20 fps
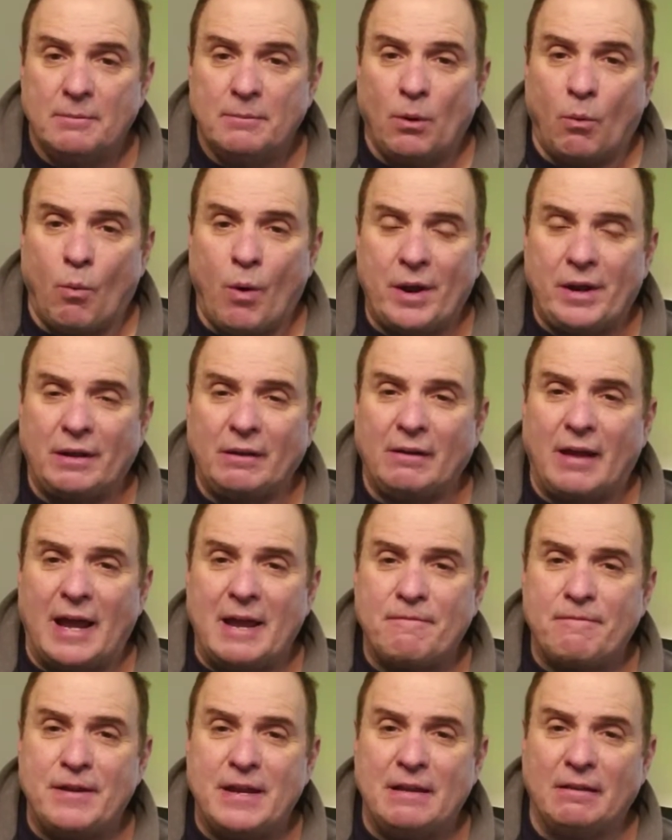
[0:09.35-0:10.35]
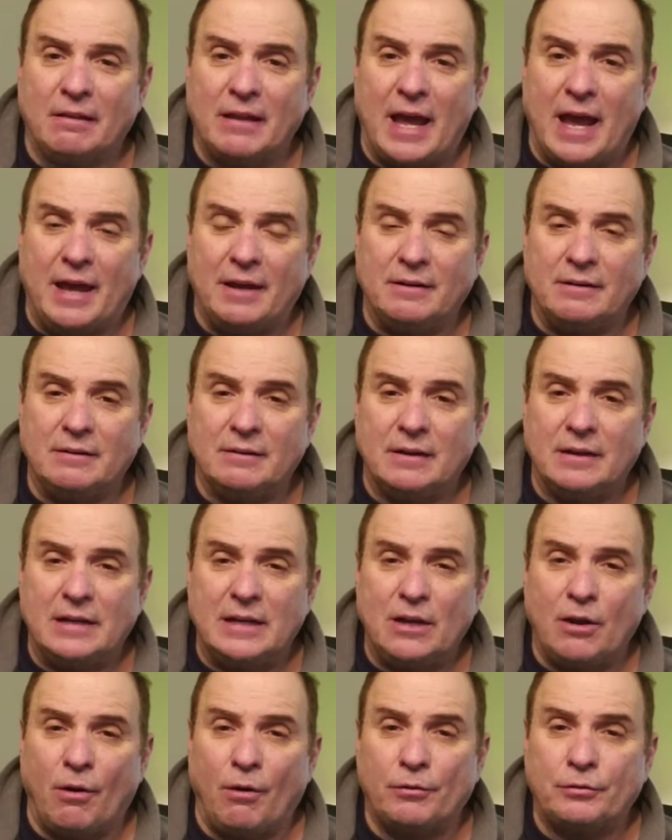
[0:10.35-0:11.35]
But what a life he led, and
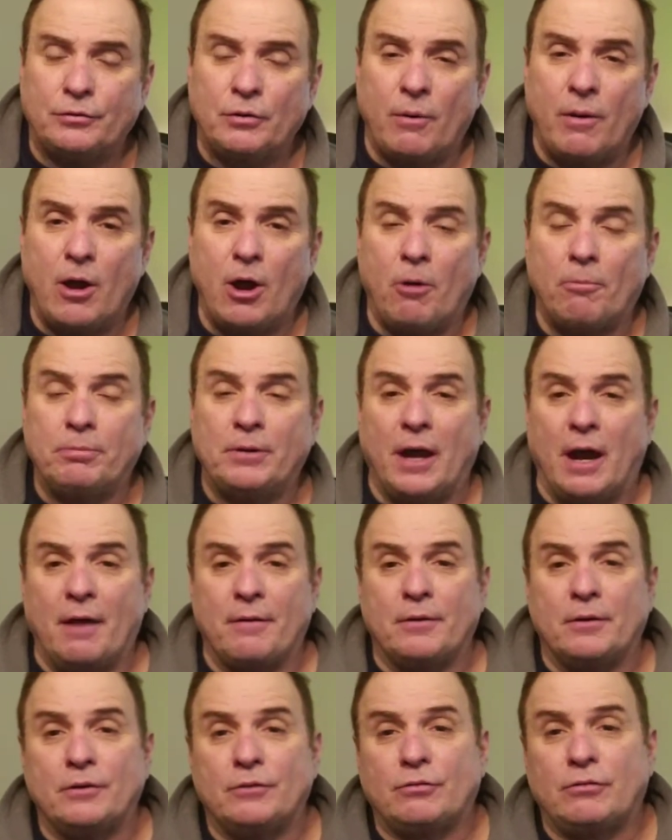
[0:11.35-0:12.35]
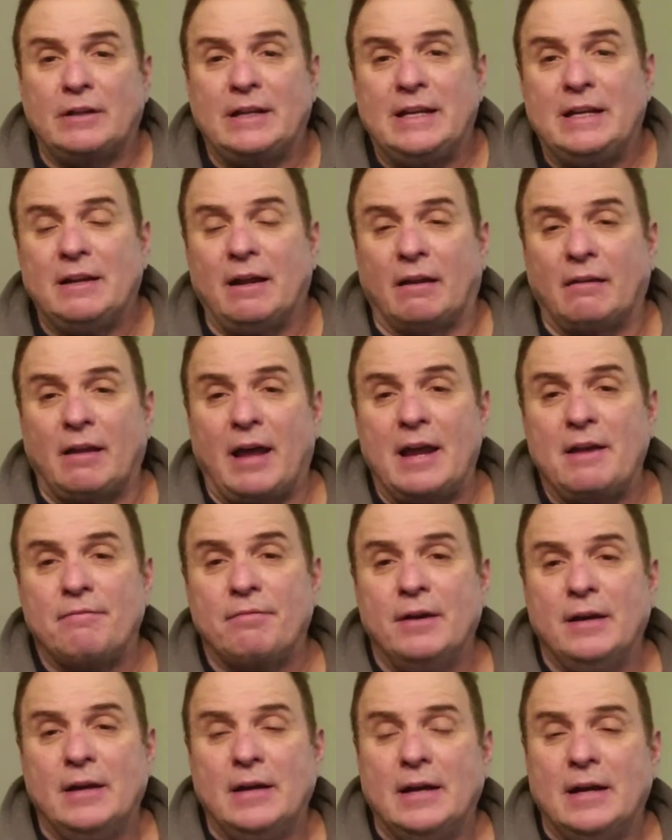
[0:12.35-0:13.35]
he also helped others lead a
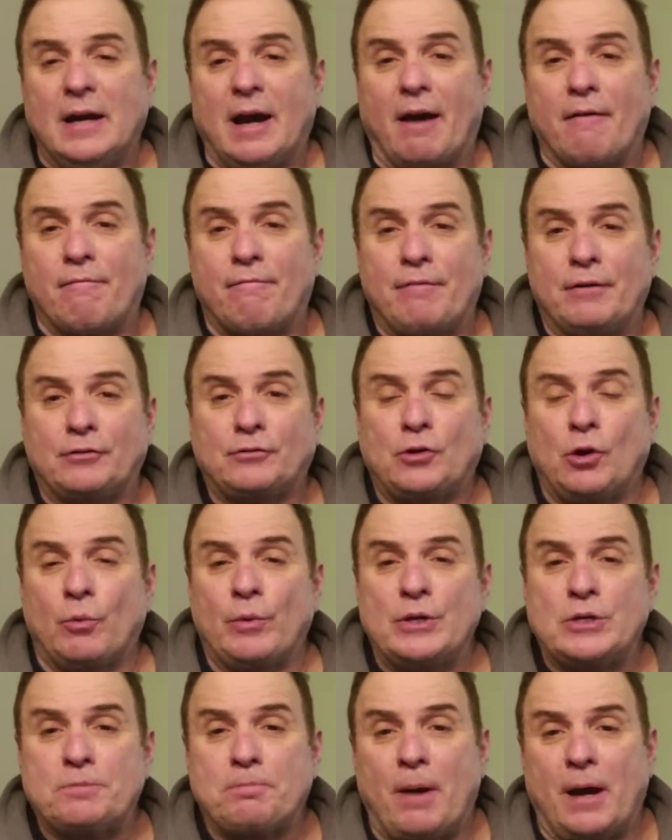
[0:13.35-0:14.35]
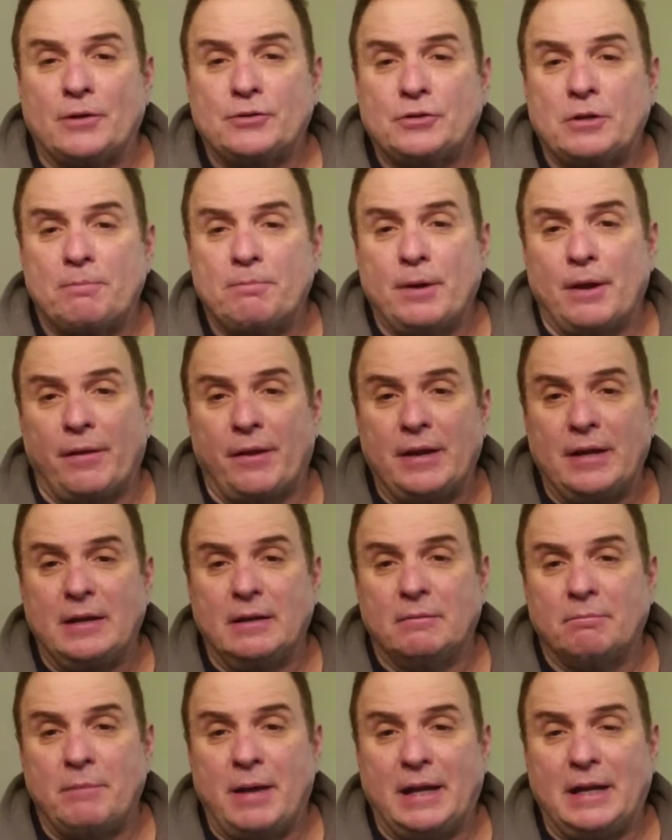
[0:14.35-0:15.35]
life of fiscal
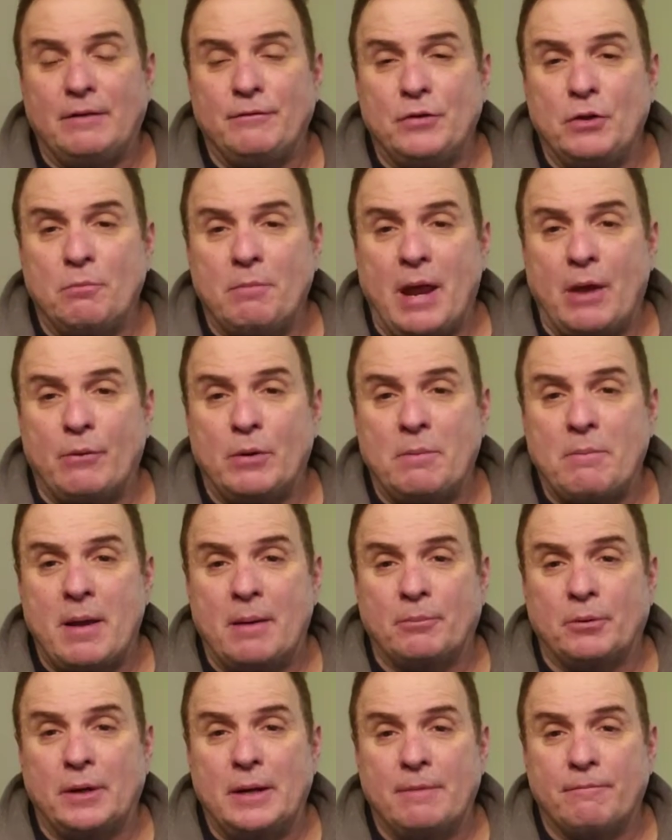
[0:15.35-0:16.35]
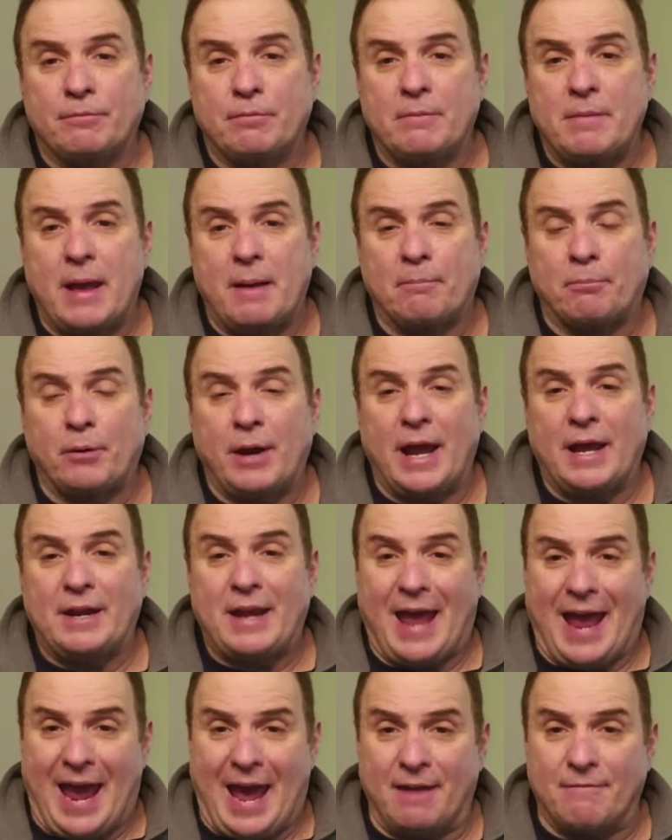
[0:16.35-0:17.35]
responsibility. Many of you may remember him from that brand
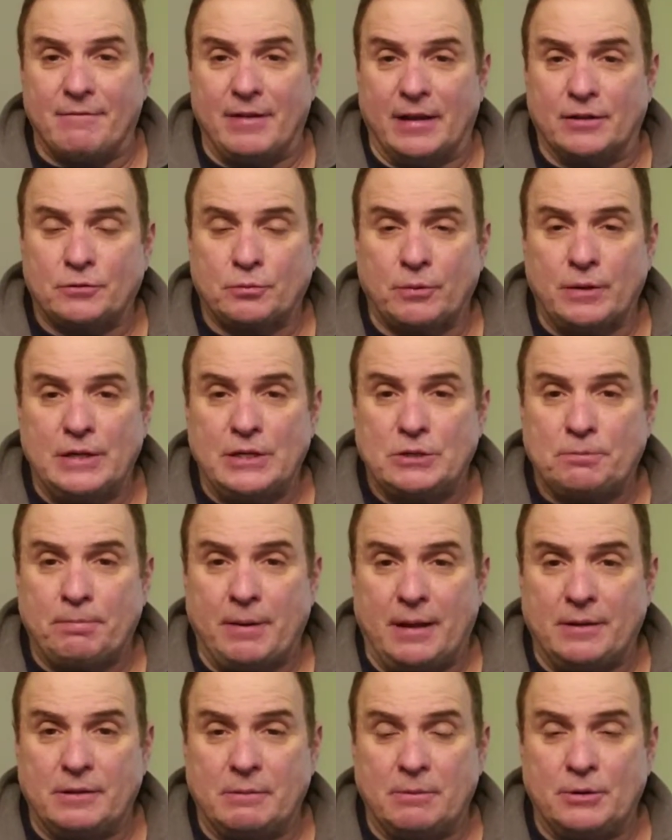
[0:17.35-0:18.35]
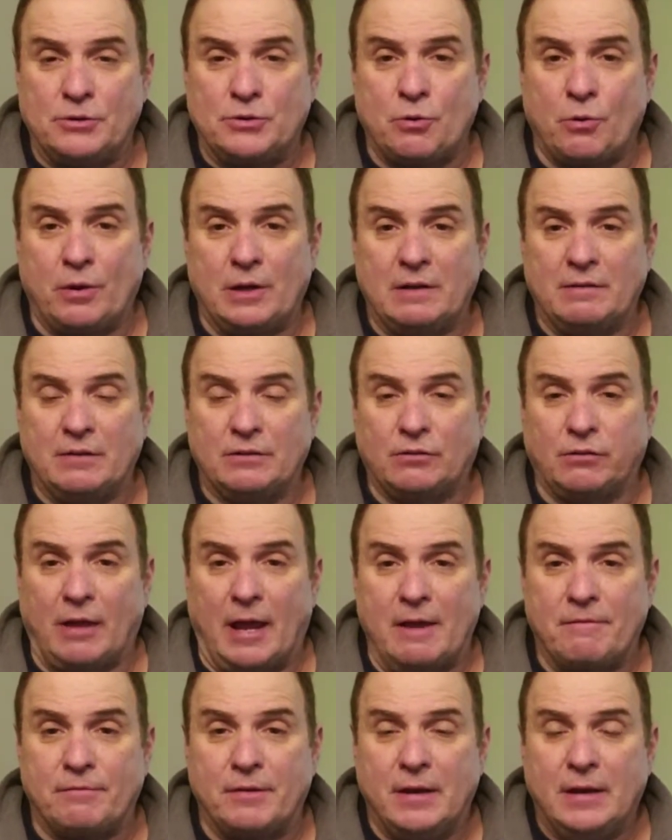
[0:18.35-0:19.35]
Advest, where he spent the majority of his
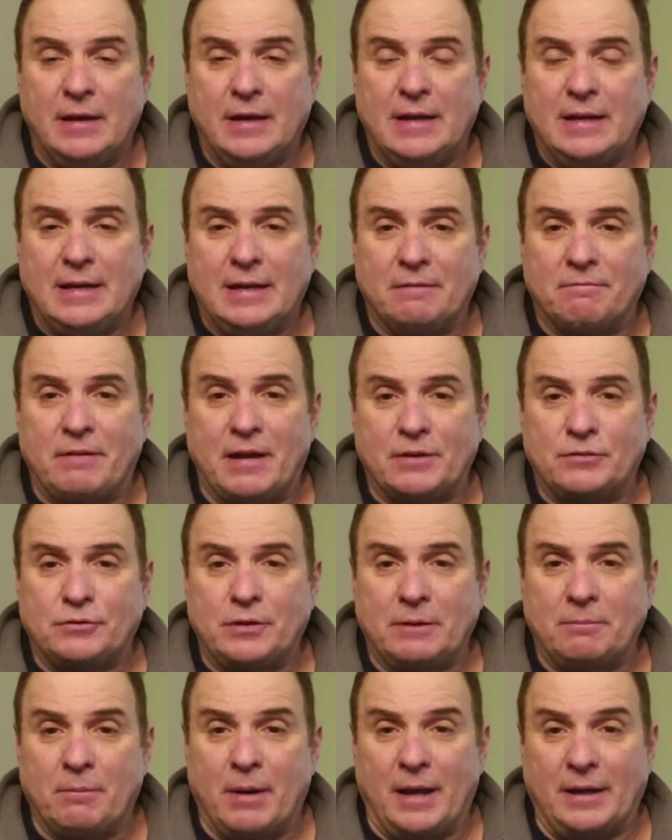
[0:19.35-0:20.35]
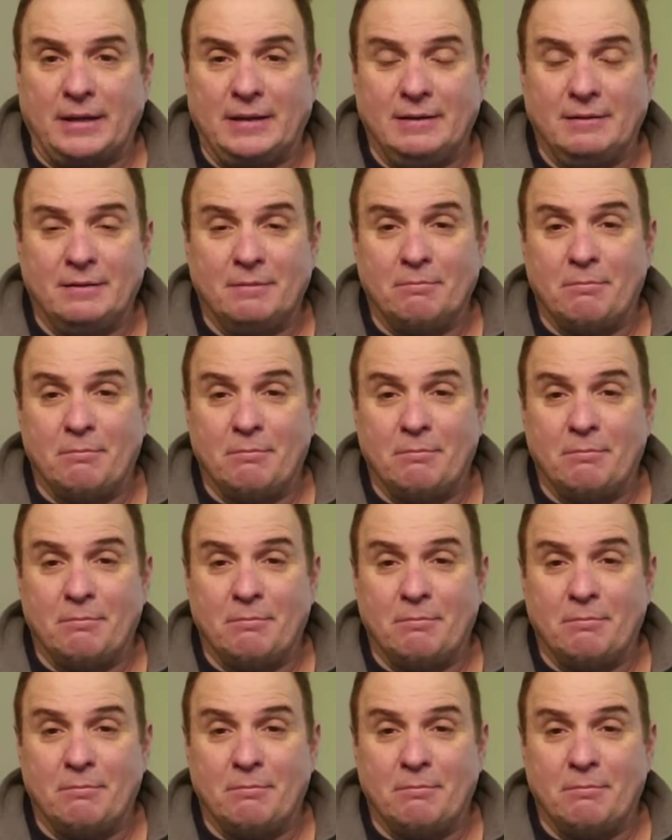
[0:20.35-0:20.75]
life investing money.